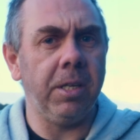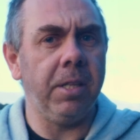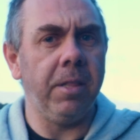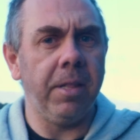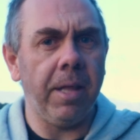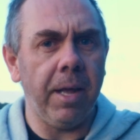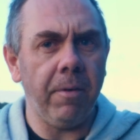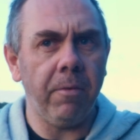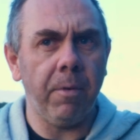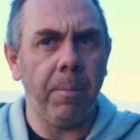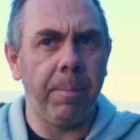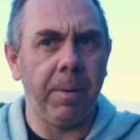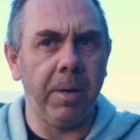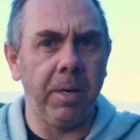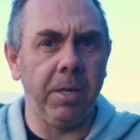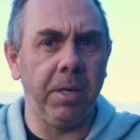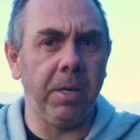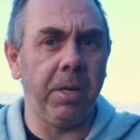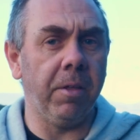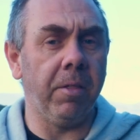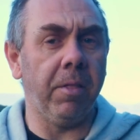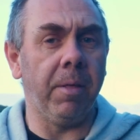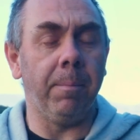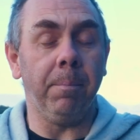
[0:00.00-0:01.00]
in their
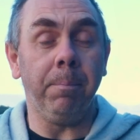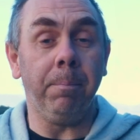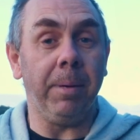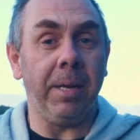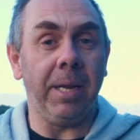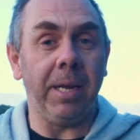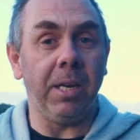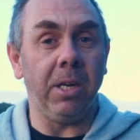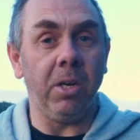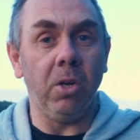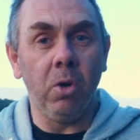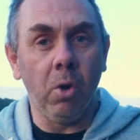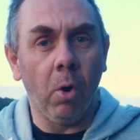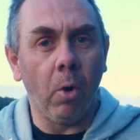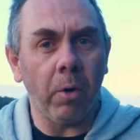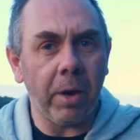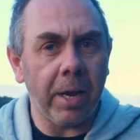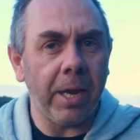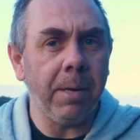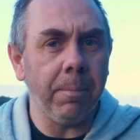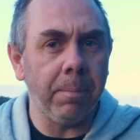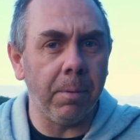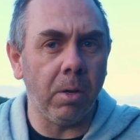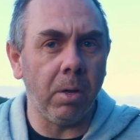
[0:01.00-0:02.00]
opinion of them being not
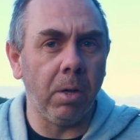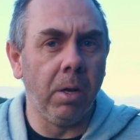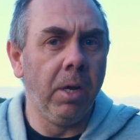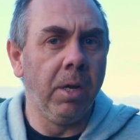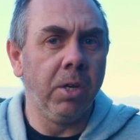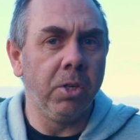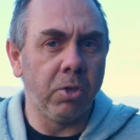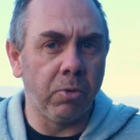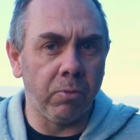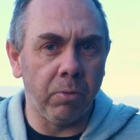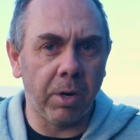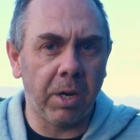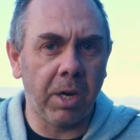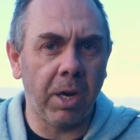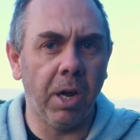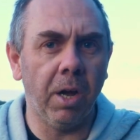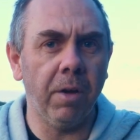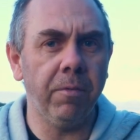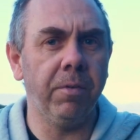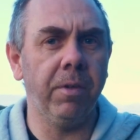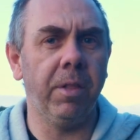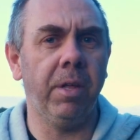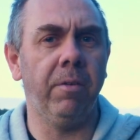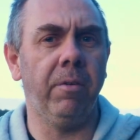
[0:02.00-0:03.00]
able to
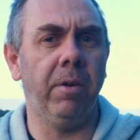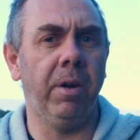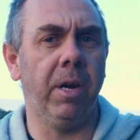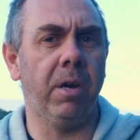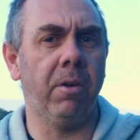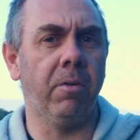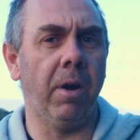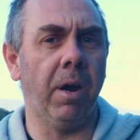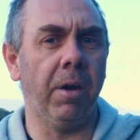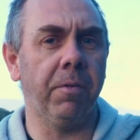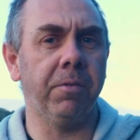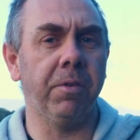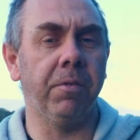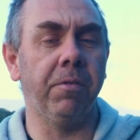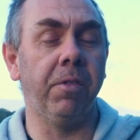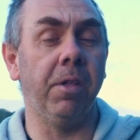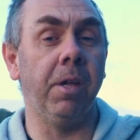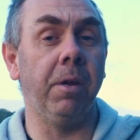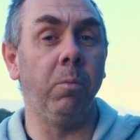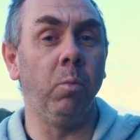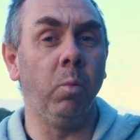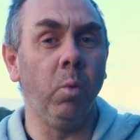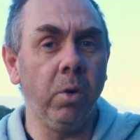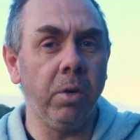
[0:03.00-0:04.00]
recover their aircraft as
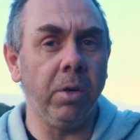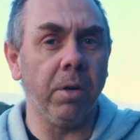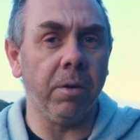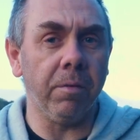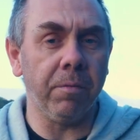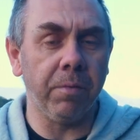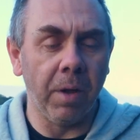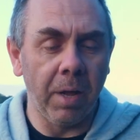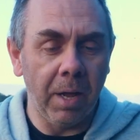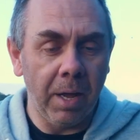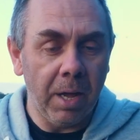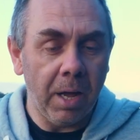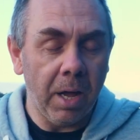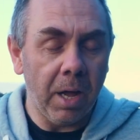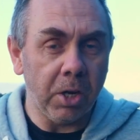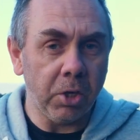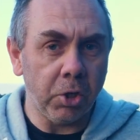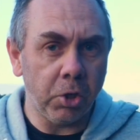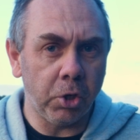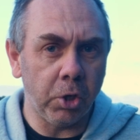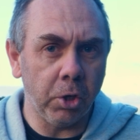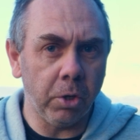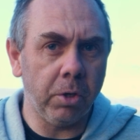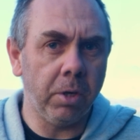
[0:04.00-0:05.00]
they would have
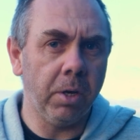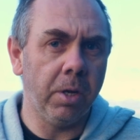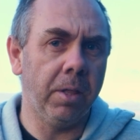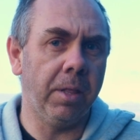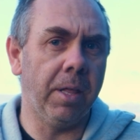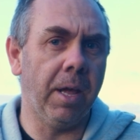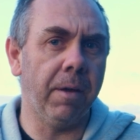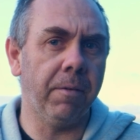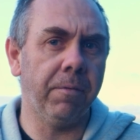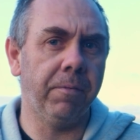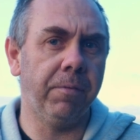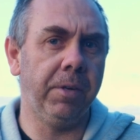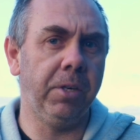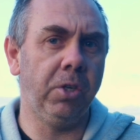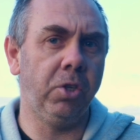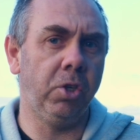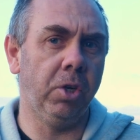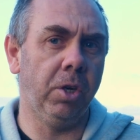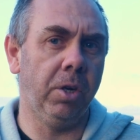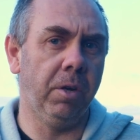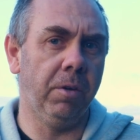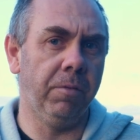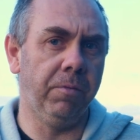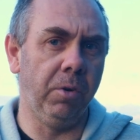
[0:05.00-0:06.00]
should that
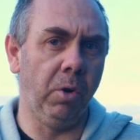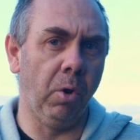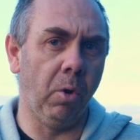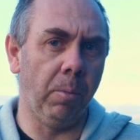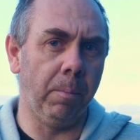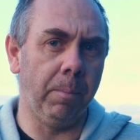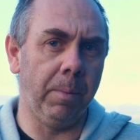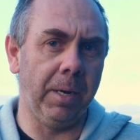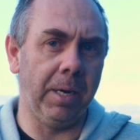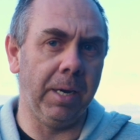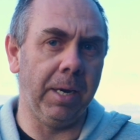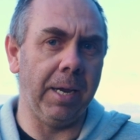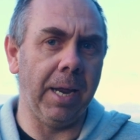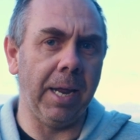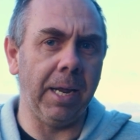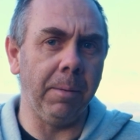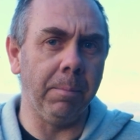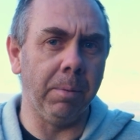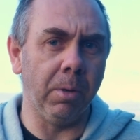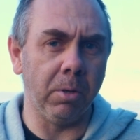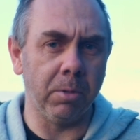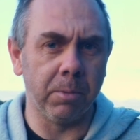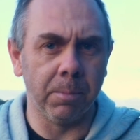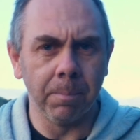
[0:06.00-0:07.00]
feature have not been
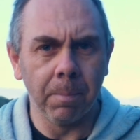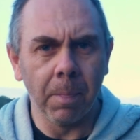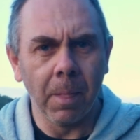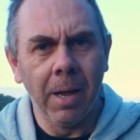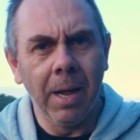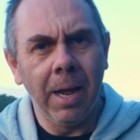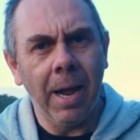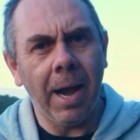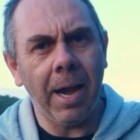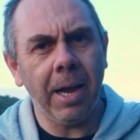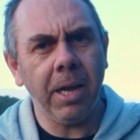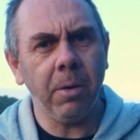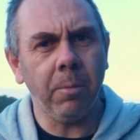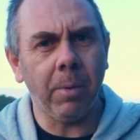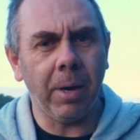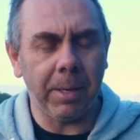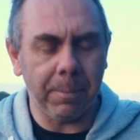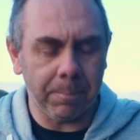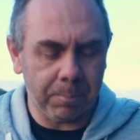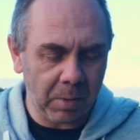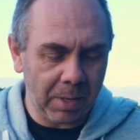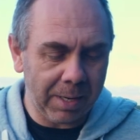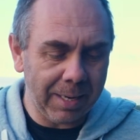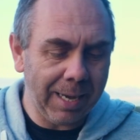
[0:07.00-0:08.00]
enabled.
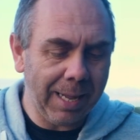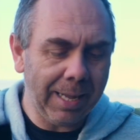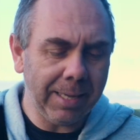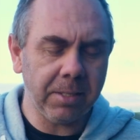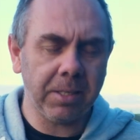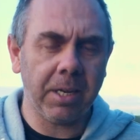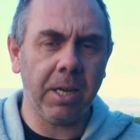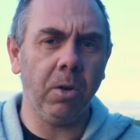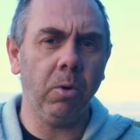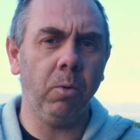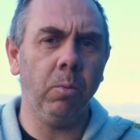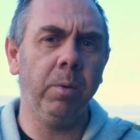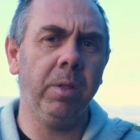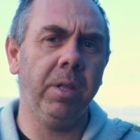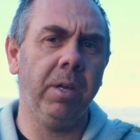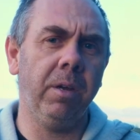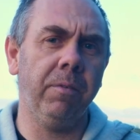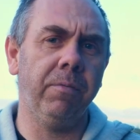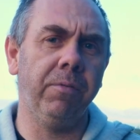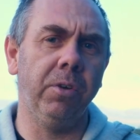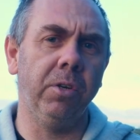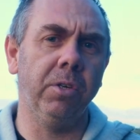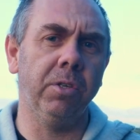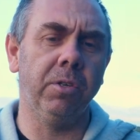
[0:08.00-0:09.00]
Anyway, let's get on with
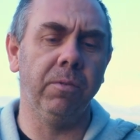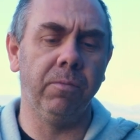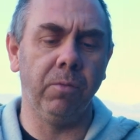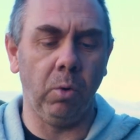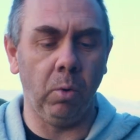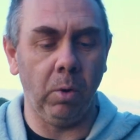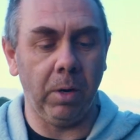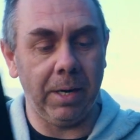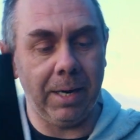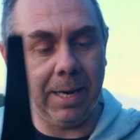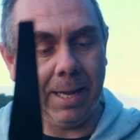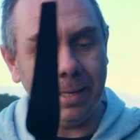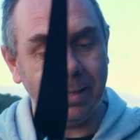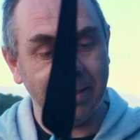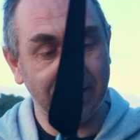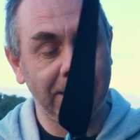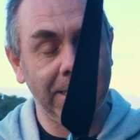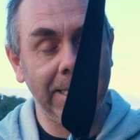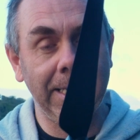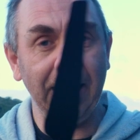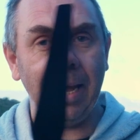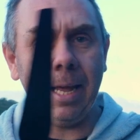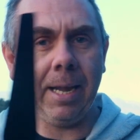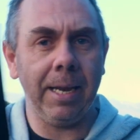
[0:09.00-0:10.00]
it first of all, and let's
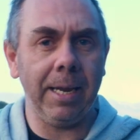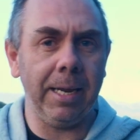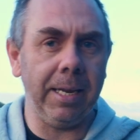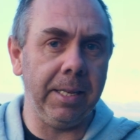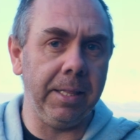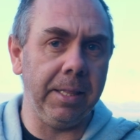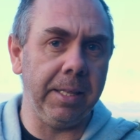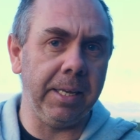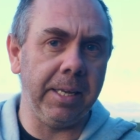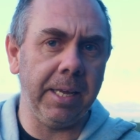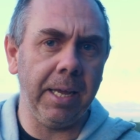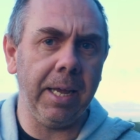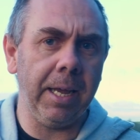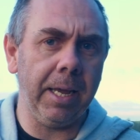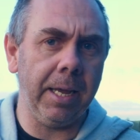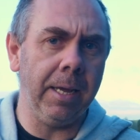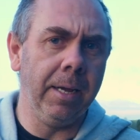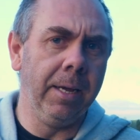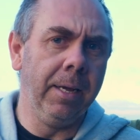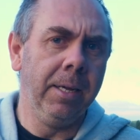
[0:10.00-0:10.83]
get it in the air,